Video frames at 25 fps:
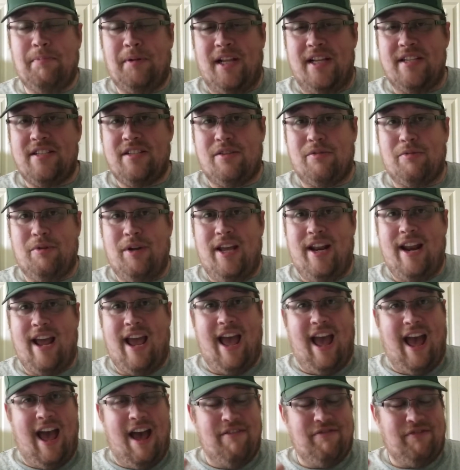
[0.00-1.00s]
plus
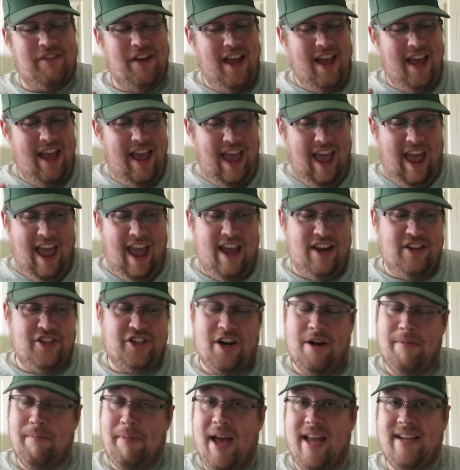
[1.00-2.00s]
3.5, hedge
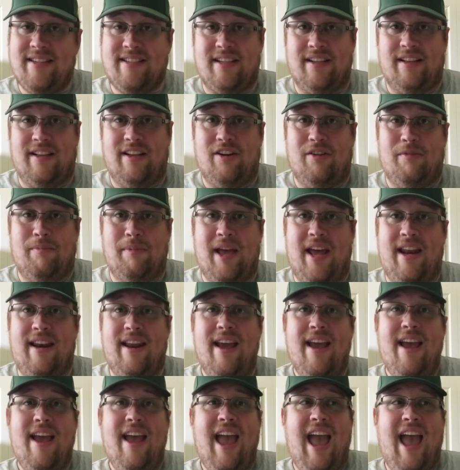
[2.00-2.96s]
our bets a little bit.